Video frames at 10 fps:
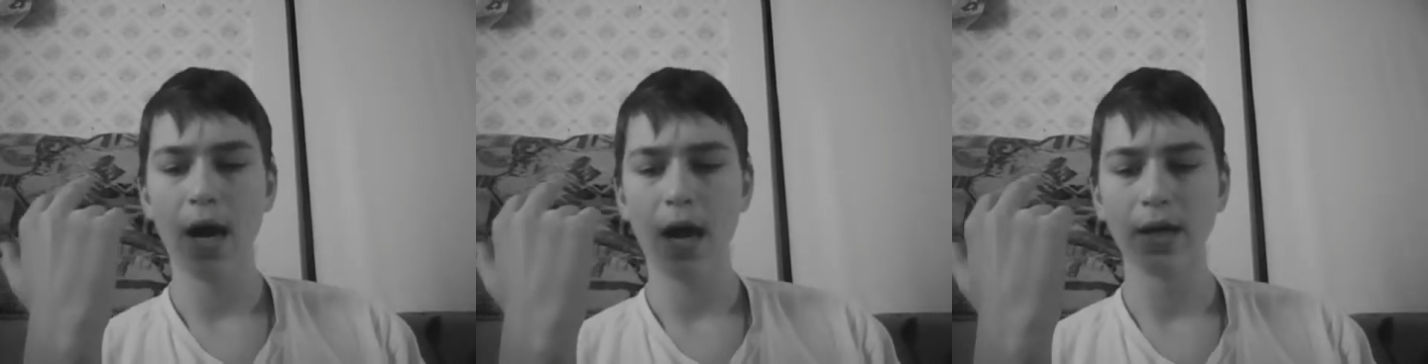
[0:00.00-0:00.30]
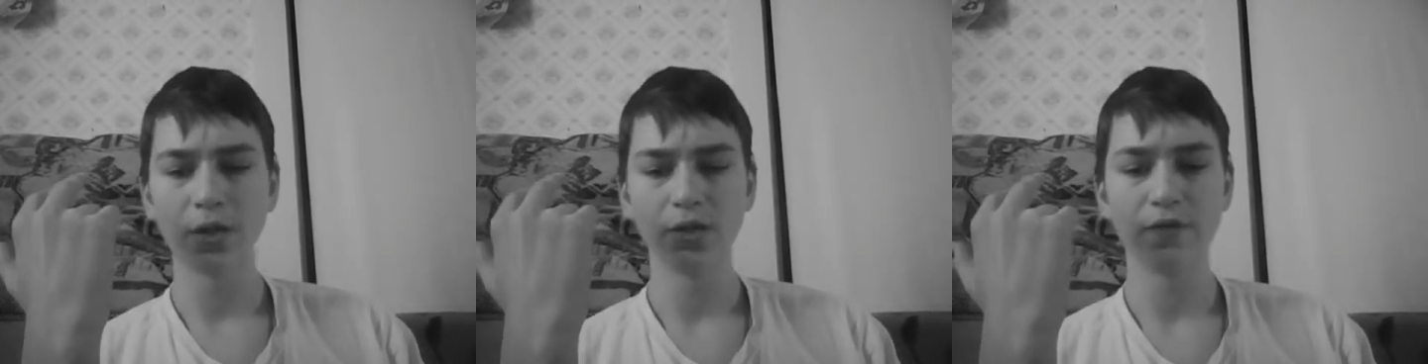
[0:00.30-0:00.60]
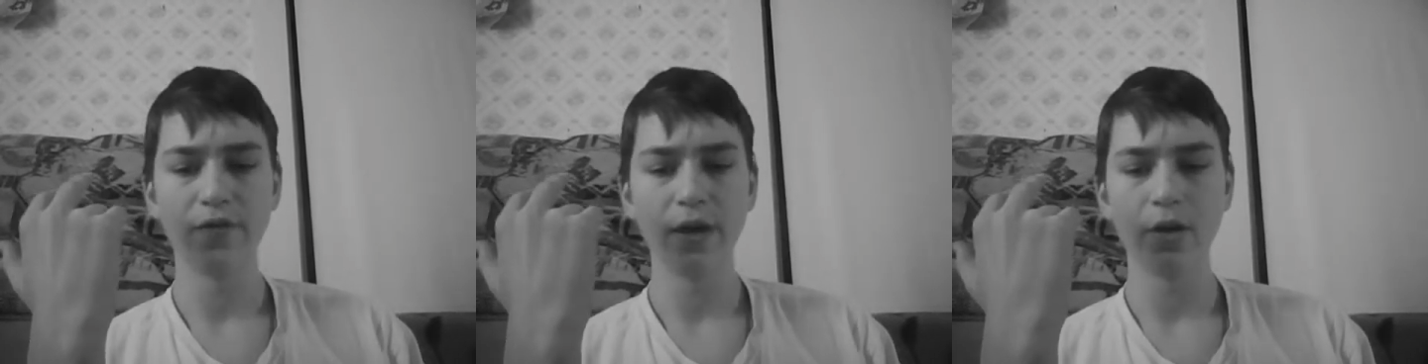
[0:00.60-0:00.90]
I saw
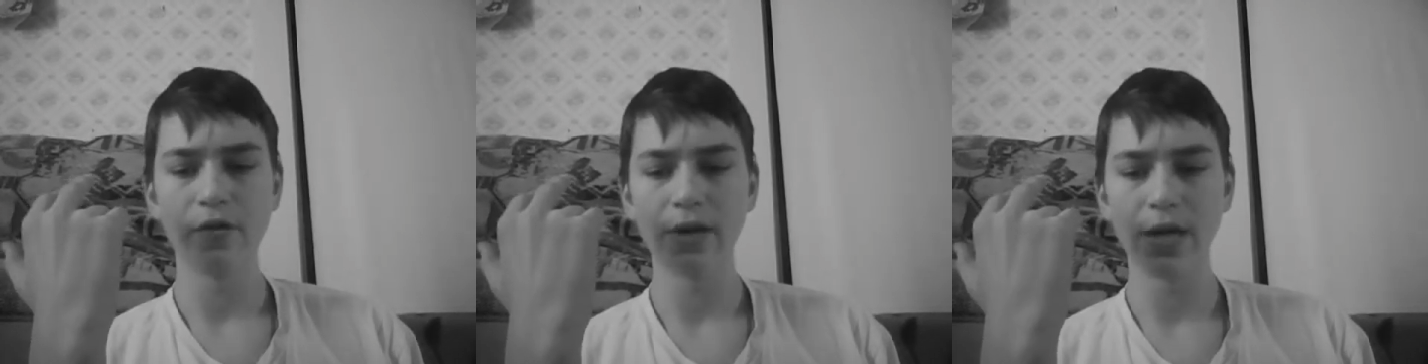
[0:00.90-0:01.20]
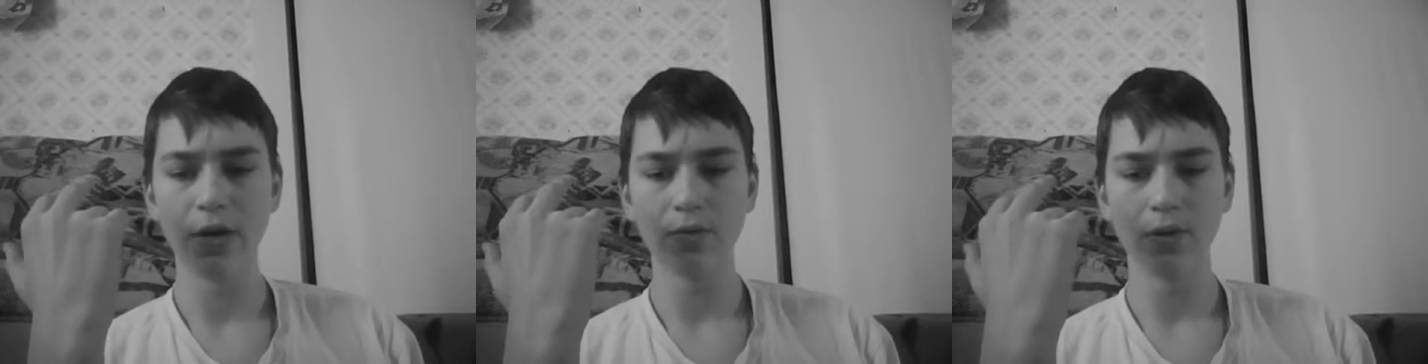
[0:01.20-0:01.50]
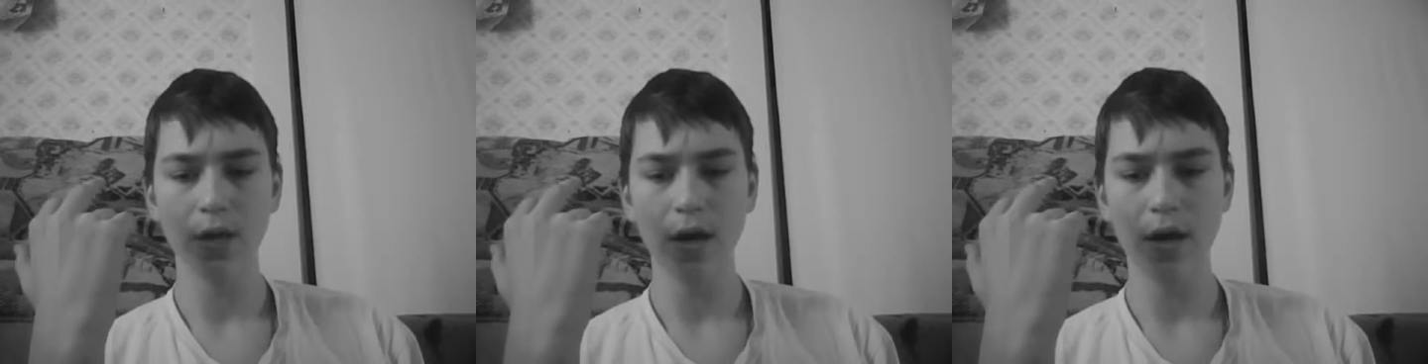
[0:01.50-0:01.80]
this video right now
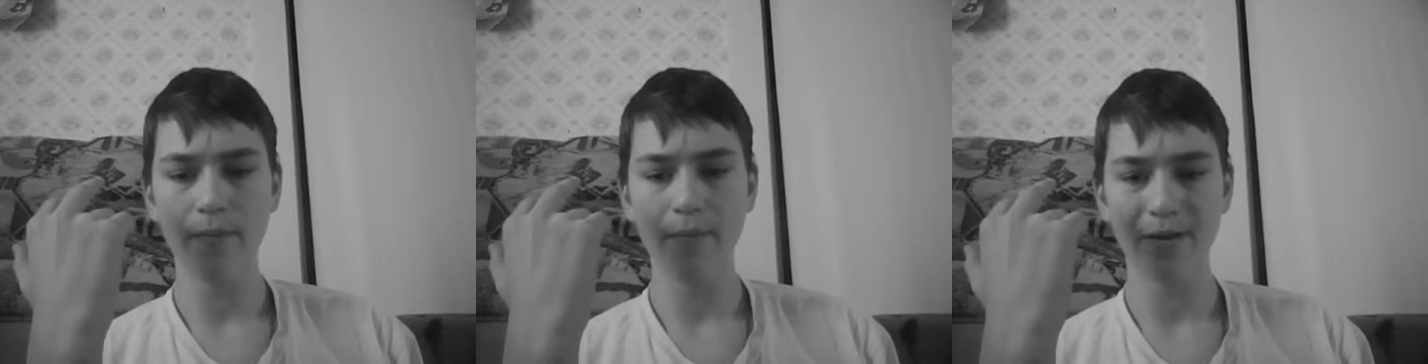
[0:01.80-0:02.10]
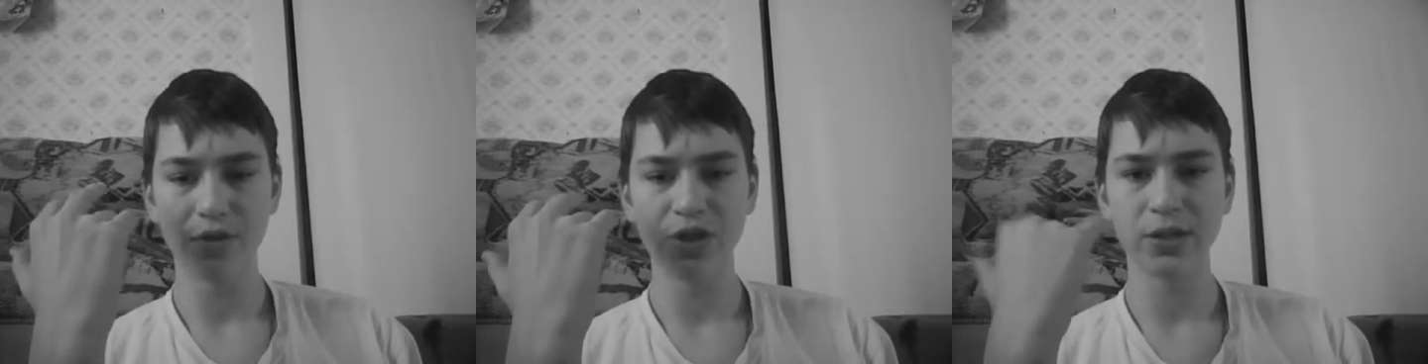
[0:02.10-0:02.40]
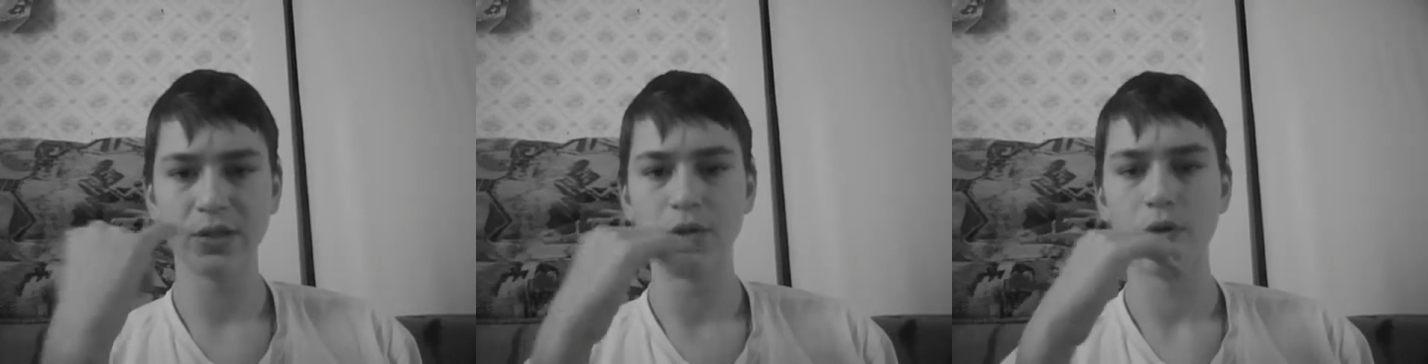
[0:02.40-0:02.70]
that um, Michael
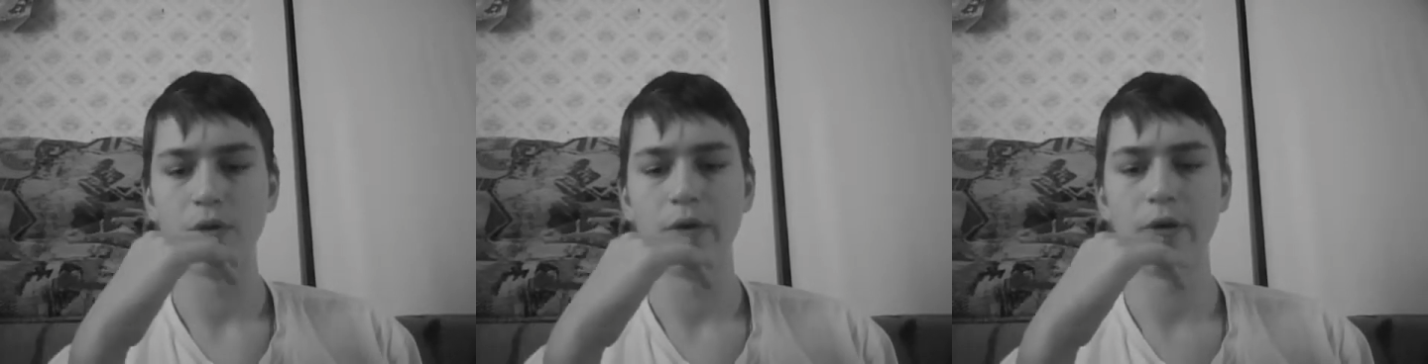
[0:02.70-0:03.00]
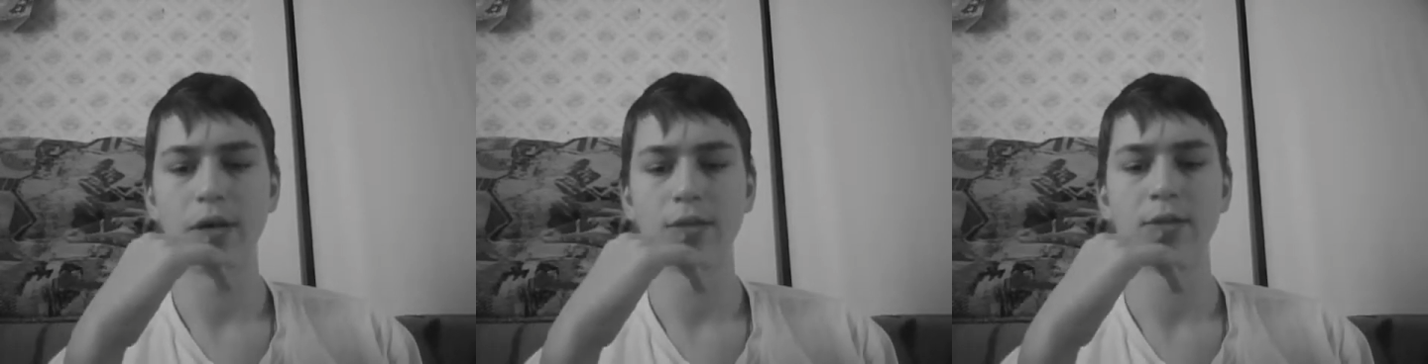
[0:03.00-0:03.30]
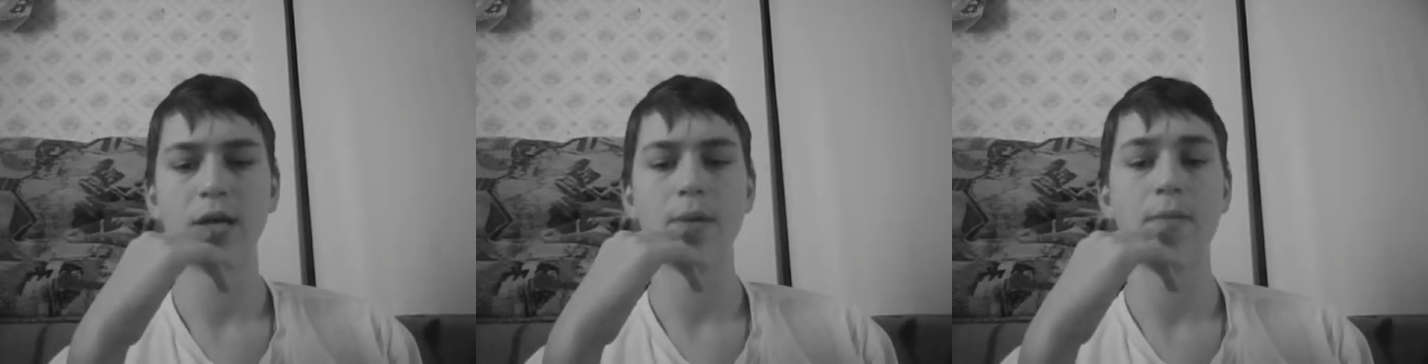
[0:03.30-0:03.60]
Jackson's daughter had
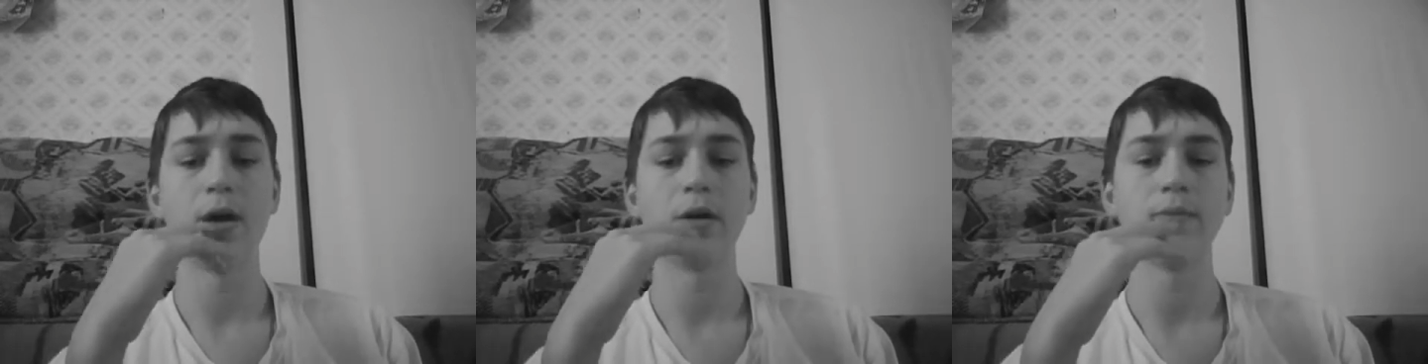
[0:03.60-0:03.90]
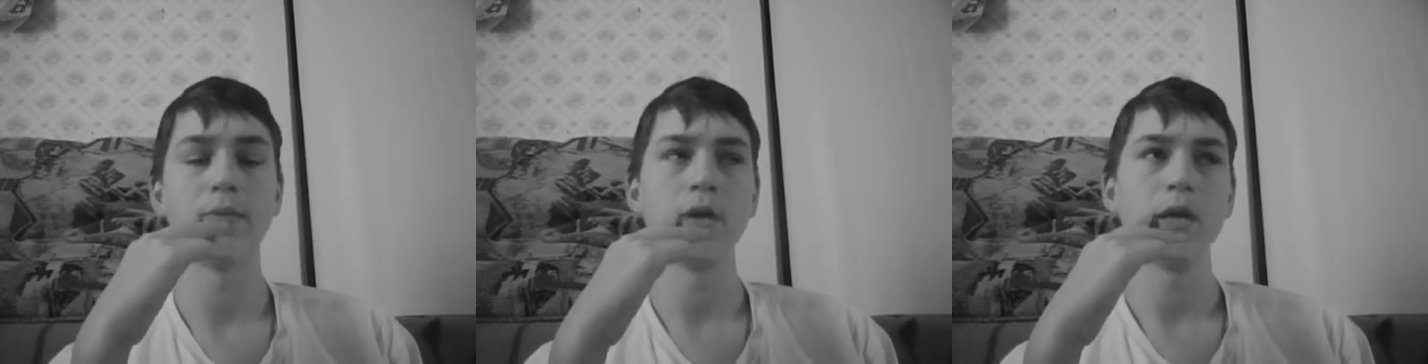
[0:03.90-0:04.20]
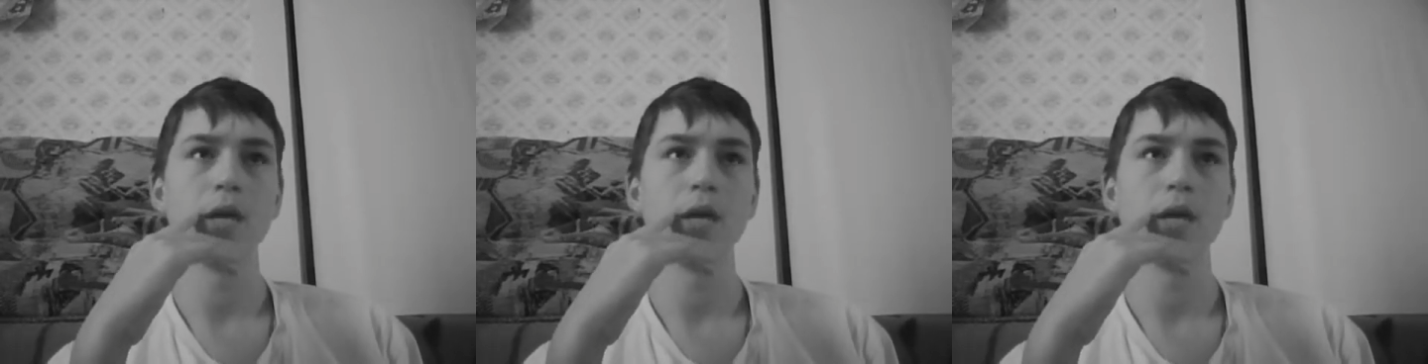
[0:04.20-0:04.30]
to say about him.